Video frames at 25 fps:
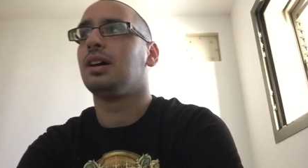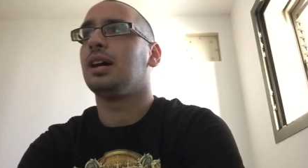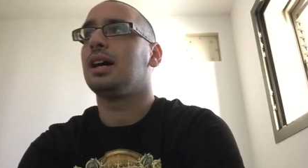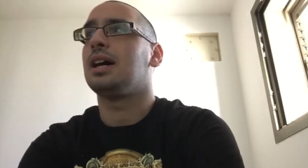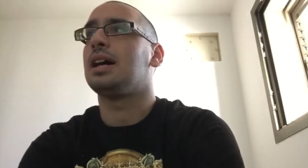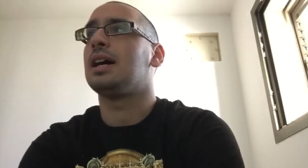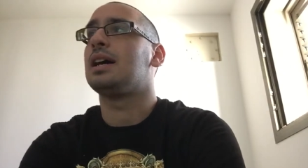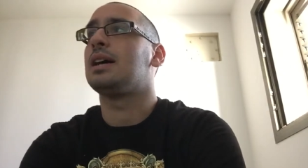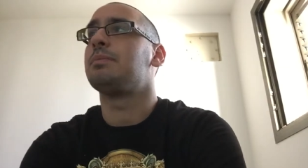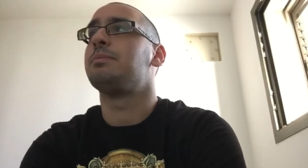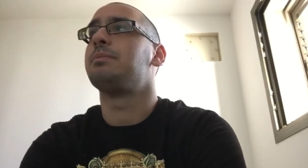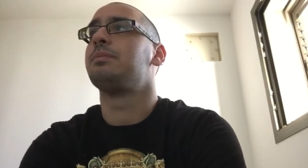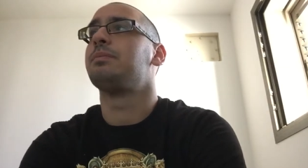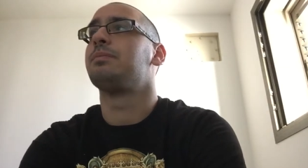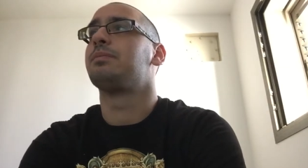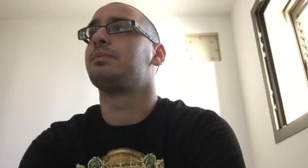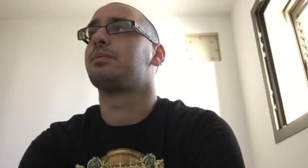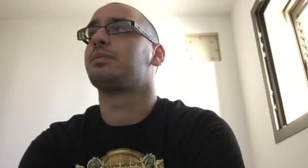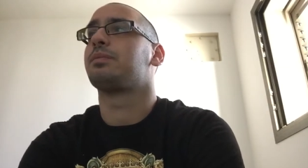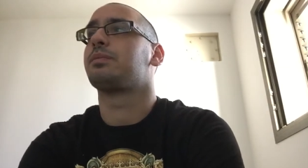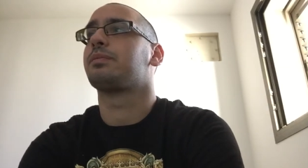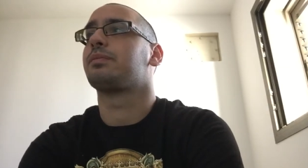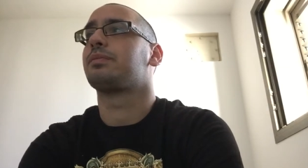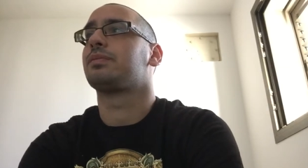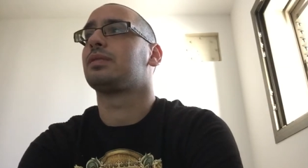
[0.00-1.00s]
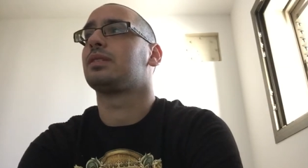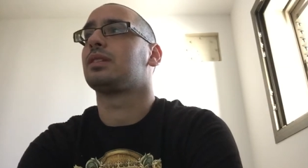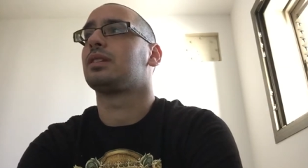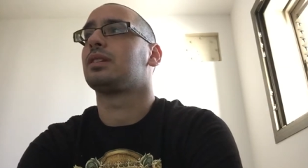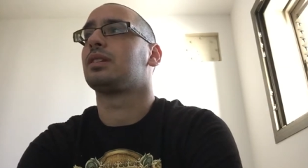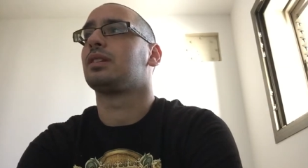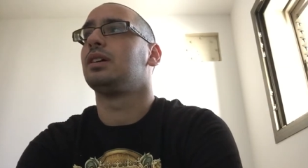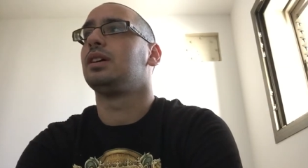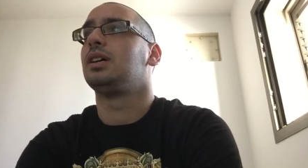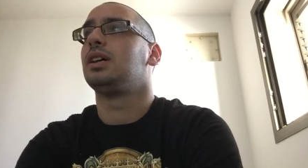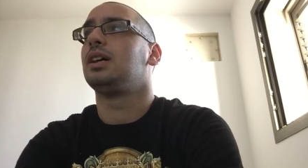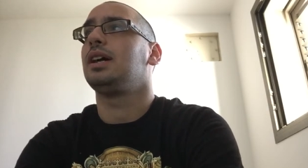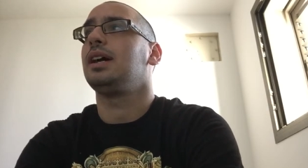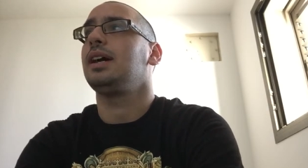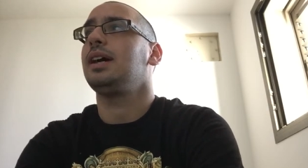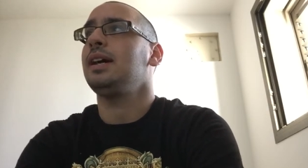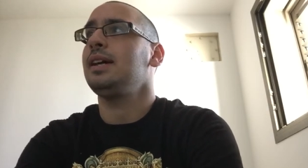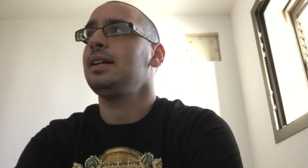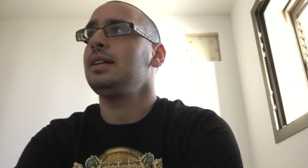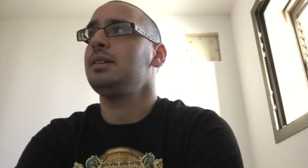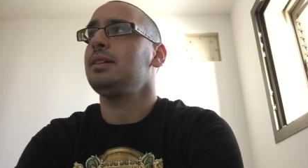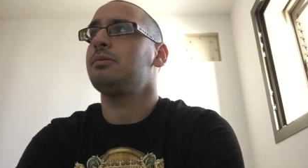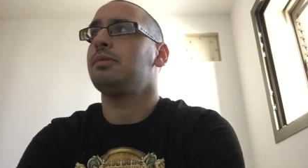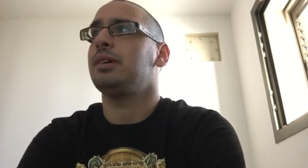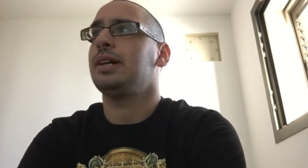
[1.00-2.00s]
Um,
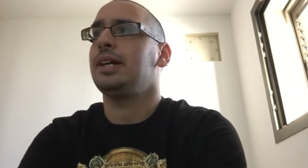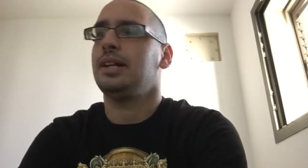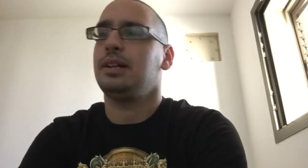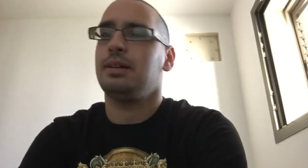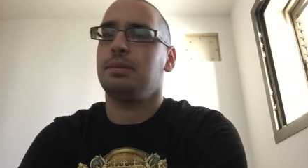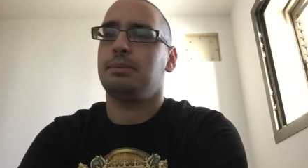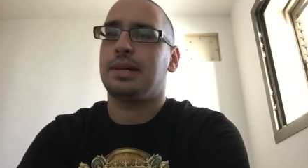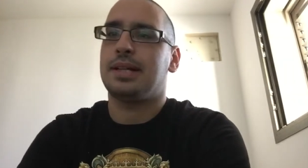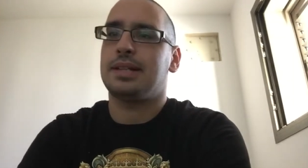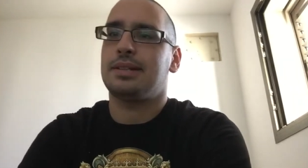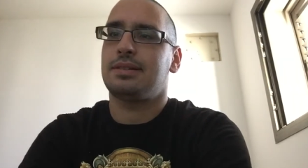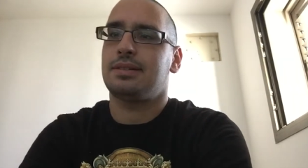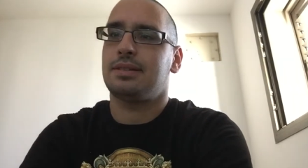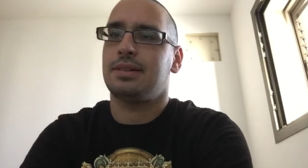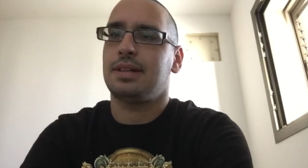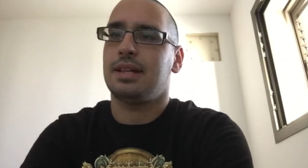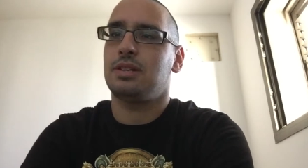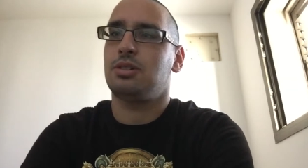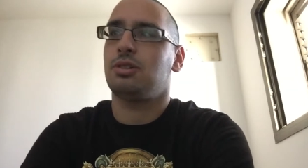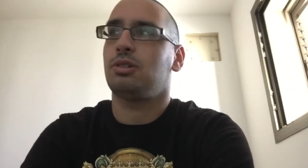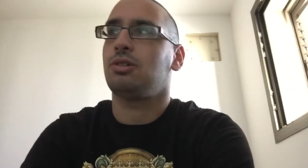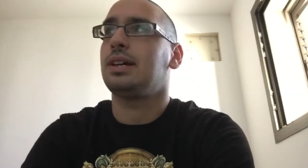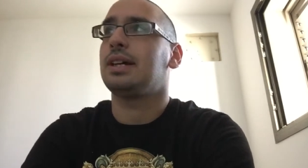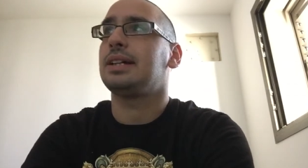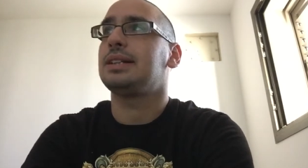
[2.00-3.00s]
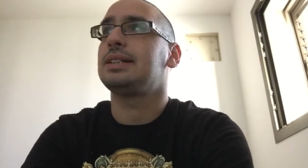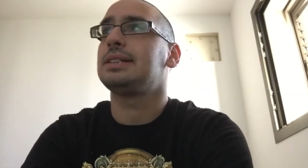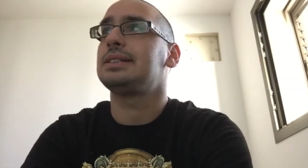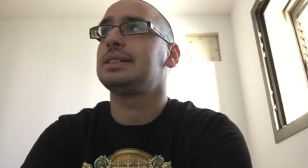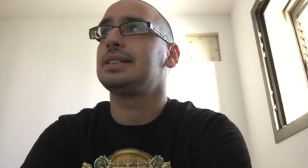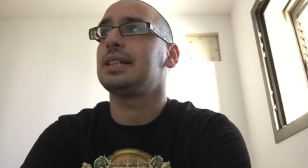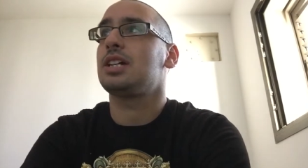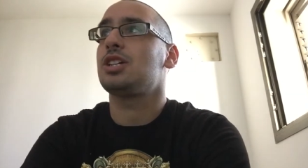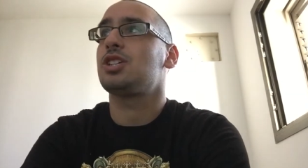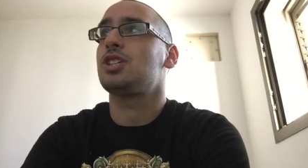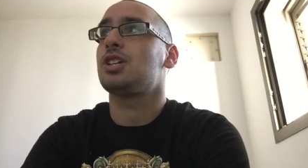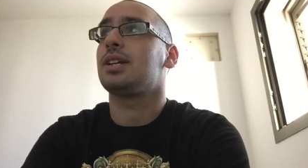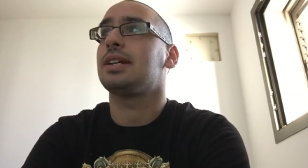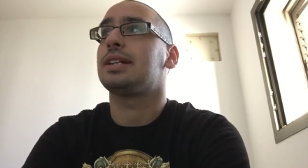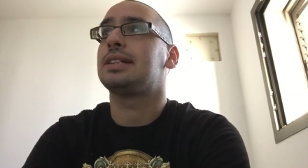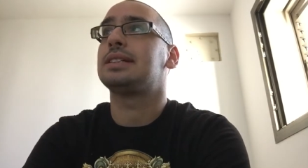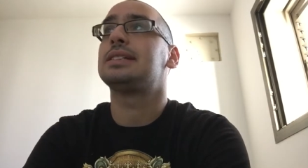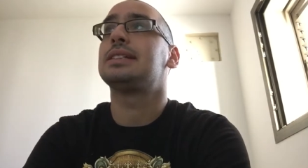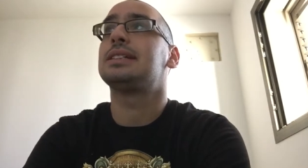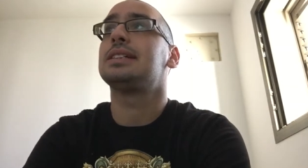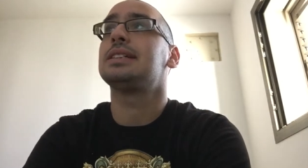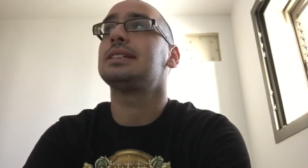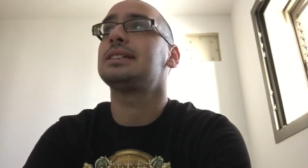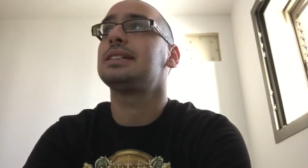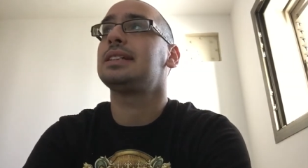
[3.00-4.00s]
anyway, but that organization
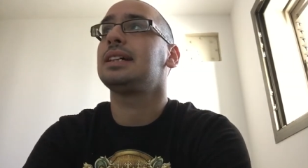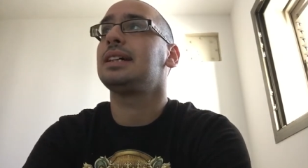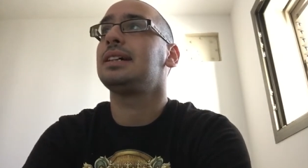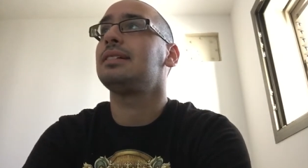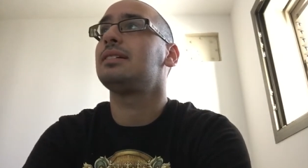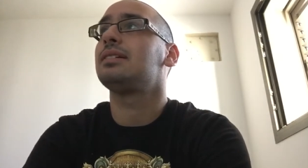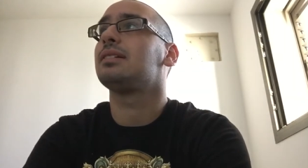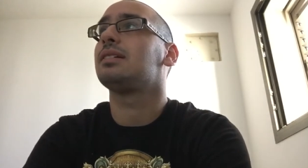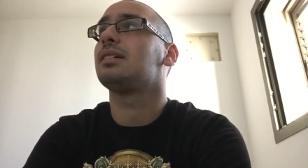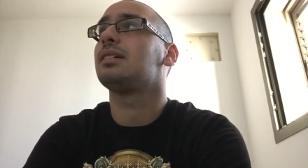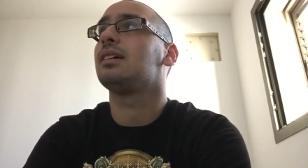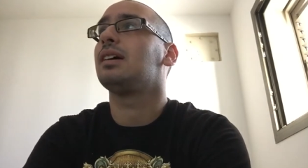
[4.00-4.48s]
existed.